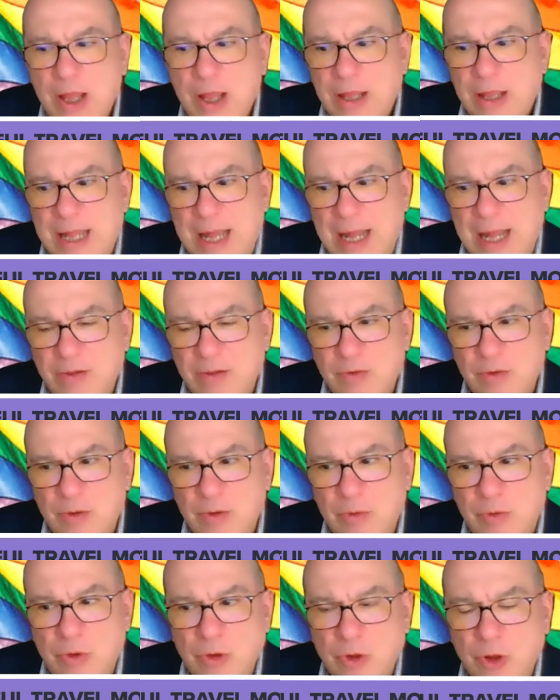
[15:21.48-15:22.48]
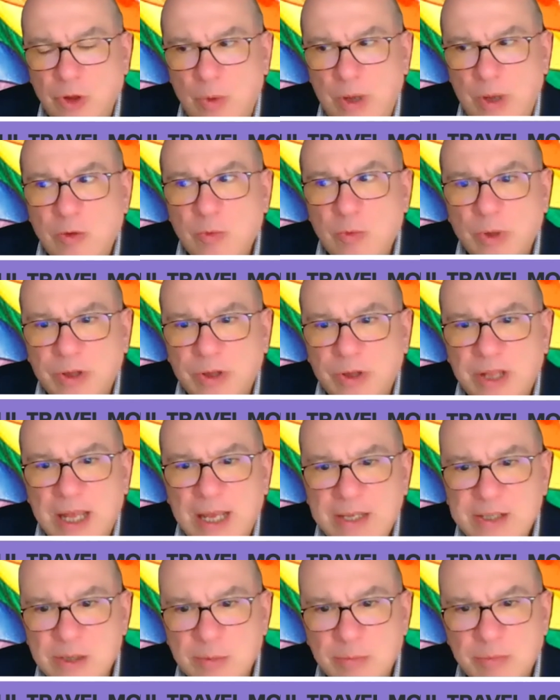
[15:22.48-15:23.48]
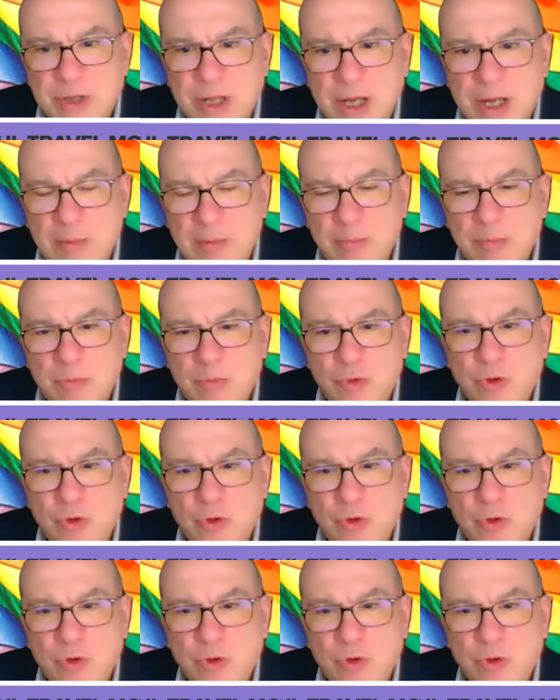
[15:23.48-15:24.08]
that it will take some time